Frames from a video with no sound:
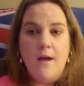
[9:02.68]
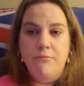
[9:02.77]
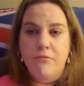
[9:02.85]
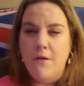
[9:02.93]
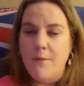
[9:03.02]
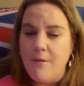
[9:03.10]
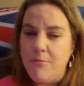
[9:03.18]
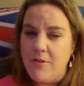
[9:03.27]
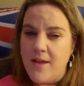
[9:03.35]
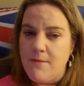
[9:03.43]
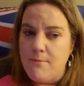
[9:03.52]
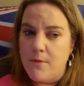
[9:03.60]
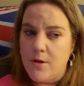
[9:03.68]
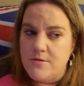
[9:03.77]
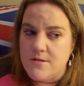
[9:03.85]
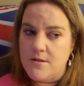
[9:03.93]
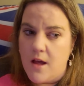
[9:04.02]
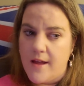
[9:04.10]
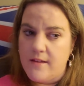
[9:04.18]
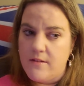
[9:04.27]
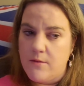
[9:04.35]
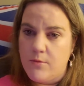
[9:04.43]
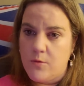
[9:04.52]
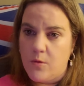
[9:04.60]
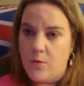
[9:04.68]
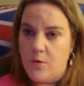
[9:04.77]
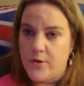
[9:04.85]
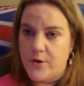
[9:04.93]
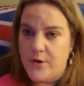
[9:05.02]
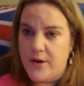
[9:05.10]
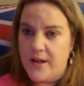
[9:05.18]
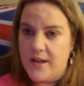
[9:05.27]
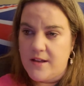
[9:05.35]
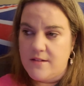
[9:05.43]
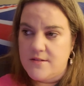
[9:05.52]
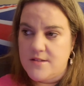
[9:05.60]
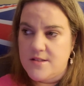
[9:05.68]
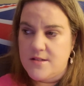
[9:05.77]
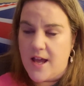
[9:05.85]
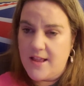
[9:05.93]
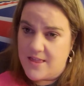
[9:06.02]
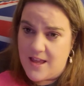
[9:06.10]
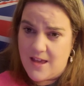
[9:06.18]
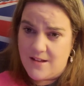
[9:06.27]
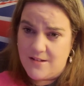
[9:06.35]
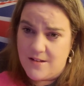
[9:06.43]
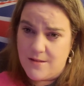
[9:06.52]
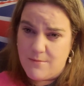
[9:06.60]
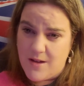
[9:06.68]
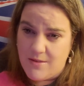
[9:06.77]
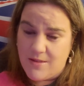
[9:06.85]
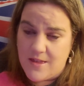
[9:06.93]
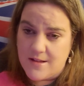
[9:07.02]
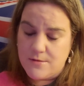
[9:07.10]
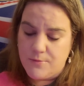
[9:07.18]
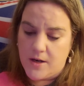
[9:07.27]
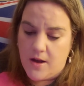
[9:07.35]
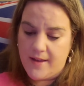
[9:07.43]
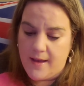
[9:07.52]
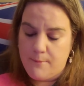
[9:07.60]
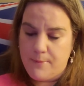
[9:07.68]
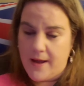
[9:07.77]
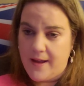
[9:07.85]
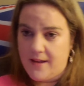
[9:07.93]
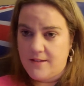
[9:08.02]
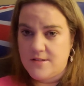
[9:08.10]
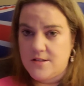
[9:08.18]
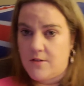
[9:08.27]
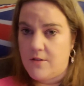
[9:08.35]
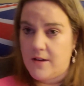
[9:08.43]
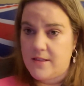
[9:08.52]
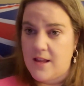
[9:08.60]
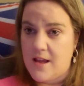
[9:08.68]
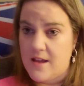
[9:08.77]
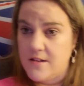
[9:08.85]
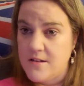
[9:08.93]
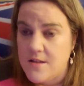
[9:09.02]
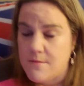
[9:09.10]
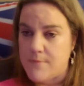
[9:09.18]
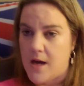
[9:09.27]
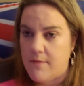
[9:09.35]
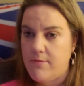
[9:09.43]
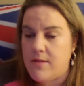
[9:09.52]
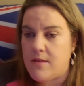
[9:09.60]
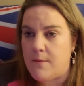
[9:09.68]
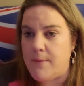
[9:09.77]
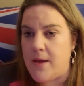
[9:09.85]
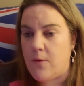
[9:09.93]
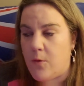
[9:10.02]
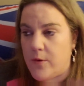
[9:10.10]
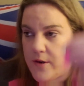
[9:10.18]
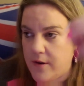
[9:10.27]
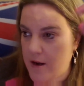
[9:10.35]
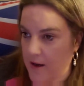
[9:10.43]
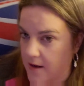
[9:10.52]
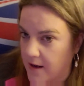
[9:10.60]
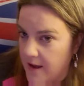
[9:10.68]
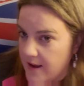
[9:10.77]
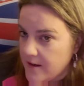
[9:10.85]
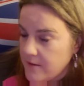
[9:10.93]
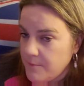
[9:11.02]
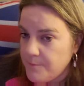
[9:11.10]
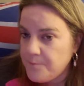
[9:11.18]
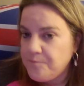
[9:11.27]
I probably most likely will order it at the end of the month. That's when I get paid. So at the end of the month, I'll be ordering it again.